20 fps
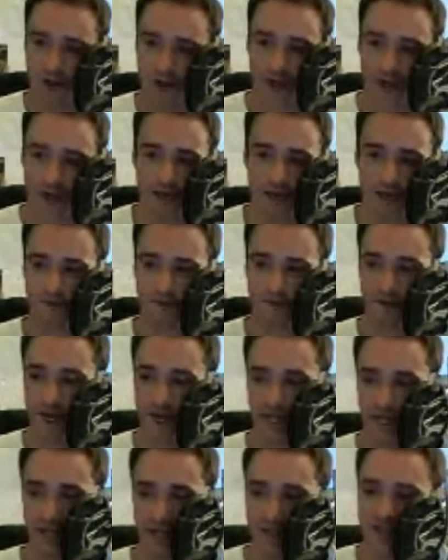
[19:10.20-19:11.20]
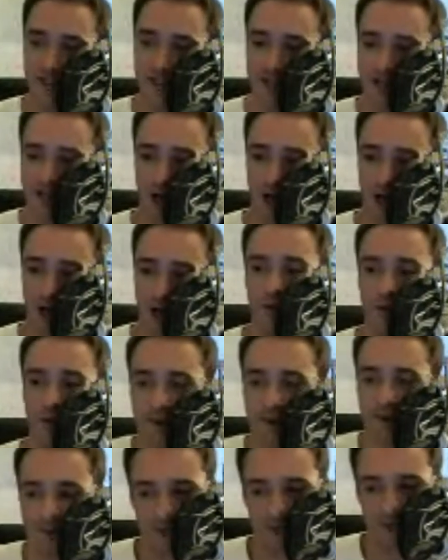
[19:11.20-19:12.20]
FS up,
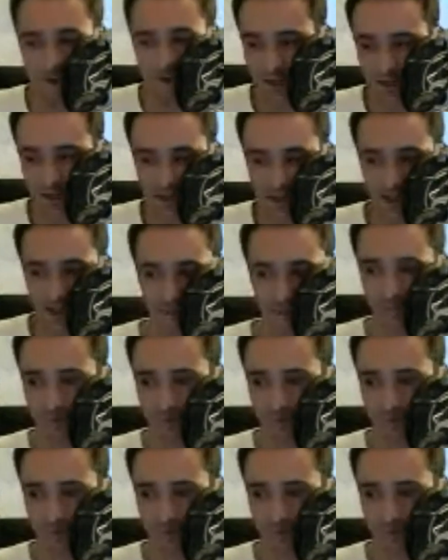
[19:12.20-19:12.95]
and that's it.